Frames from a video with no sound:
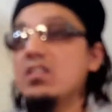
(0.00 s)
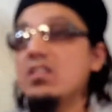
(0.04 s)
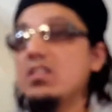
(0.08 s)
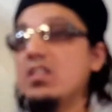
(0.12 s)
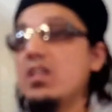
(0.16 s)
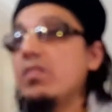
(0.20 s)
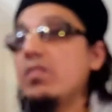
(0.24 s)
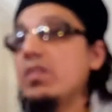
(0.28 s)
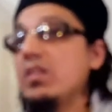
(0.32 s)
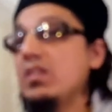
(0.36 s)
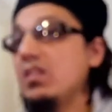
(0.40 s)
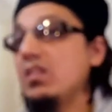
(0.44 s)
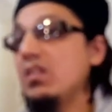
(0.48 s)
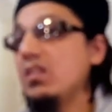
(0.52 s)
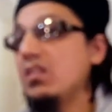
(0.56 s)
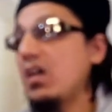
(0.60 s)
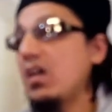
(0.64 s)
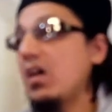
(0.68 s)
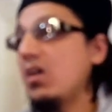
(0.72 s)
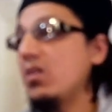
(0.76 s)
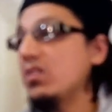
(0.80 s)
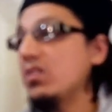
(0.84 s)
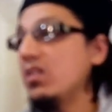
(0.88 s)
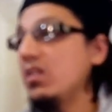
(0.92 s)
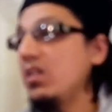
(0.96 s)
seventy
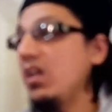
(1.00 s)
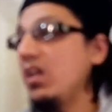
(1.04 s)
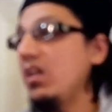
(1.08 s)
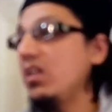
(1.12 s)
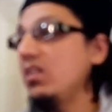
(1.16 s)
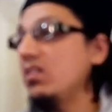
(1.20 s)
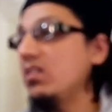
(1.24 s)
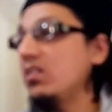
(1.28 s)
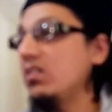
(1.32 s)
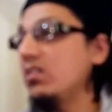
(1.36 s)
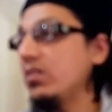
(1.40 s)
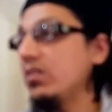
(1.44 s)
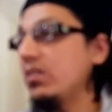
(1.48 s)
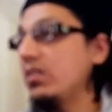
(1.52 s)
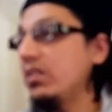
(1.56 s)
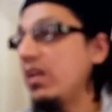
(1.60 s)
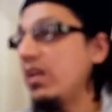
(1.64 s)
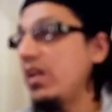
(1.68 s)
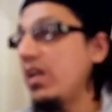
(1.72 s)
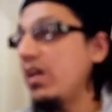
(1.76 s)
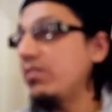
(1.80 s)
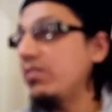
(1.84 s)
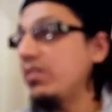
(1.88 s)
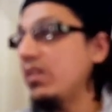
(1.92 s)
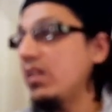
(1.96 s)
thousand angels on the
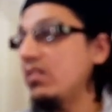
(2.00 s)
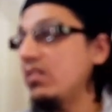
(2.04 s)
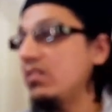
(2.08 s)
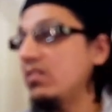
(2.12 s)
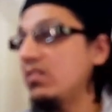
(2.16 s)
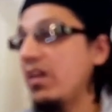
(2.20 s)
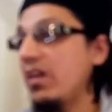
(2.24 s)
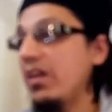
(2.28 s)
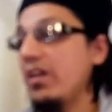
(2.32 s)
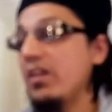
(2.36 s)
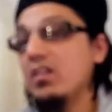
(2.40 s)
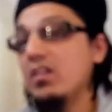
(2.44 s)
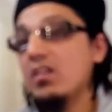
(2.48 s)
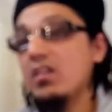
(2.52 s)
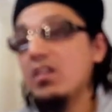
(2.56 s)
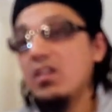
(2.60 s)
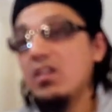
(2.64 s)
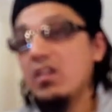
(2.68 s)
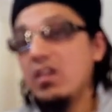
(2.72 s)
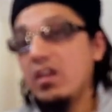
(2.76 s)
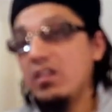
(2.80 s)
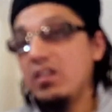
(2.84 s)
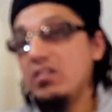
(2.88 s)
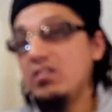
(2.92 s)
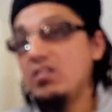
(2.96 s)
left hand side,
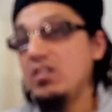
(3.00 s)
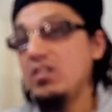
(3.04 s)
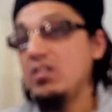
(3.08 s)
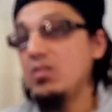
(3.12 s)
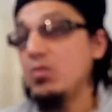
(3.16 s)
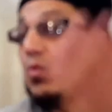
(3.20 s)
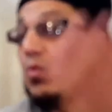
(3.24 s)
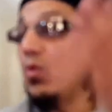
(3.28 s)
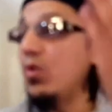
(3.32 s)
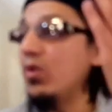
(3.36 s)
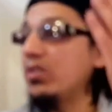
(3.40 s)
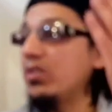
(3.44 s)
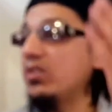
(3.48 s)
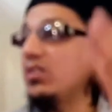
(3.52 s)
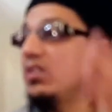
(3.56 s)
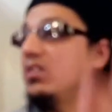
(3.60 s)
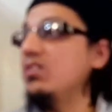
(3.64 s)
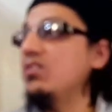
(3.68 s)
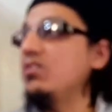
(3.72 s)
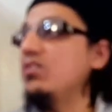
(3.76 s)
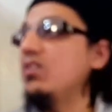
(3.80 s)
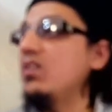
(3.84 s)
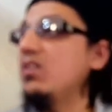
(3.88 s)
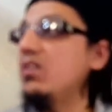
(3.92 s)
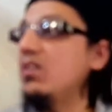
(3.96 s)
and she walks
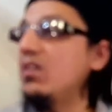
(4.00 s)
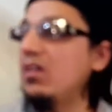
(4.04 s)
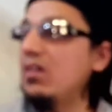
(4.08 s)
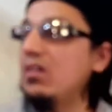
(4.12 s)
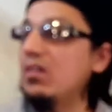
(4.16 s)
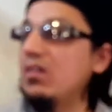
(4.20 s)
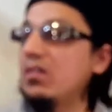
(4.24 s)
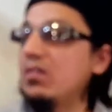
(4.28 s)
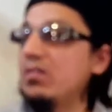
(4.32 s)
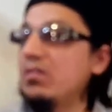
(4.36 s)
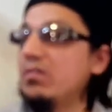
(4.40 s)
in Jannah.